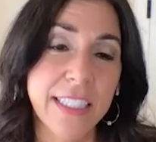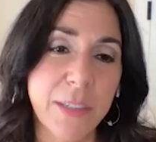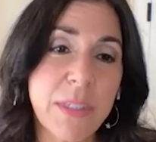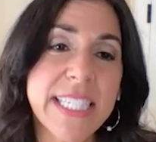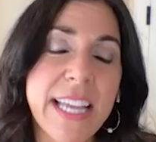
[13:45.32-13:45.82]
It
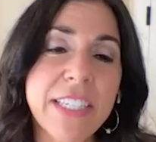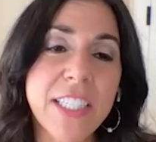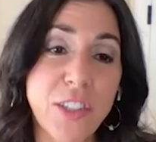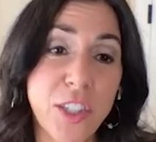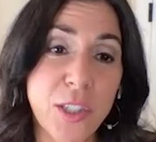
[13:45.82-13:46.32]
was
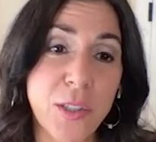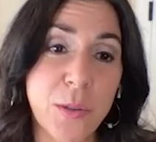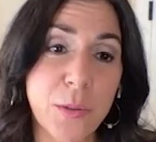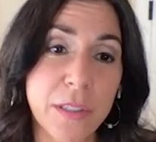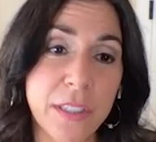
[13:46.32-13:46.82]

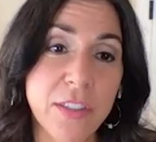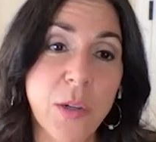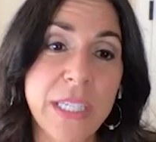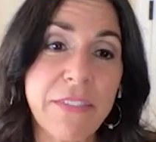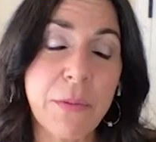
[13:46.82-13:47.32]
72.
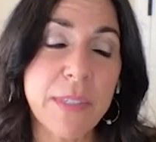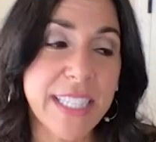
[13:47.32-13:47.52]
So if it was